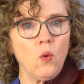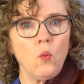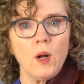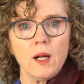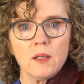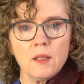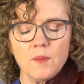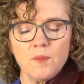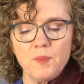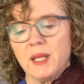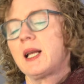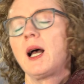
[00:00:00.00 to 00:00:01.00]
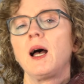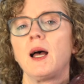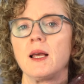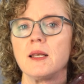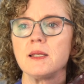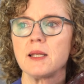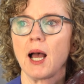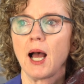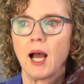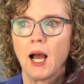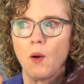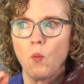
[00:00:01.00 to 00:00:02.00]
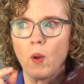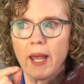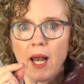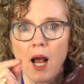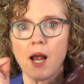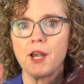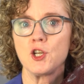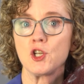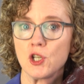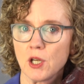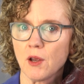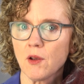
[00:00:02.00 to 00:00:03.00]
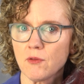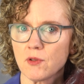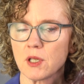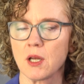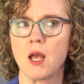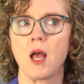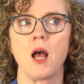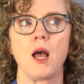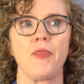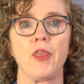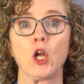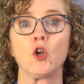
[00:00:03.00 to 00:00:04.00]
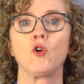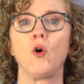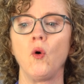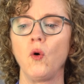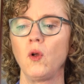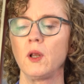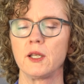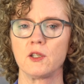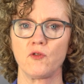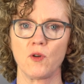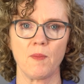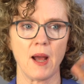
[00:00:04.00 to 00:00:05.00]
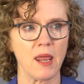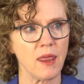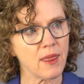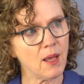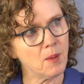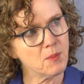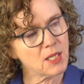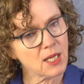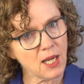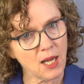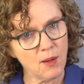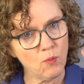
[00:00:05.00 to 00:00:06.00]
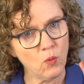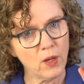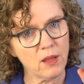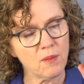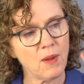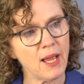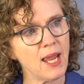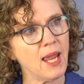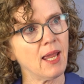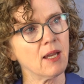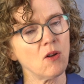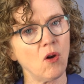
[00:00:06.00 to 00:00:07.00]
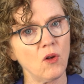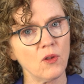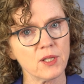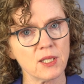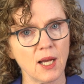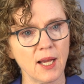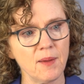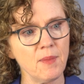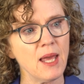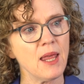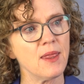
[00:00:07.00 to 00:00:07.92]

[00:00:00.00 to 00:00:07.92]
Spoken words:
Well, because when I shift, the goal is for my thumb to come with my hand all the time.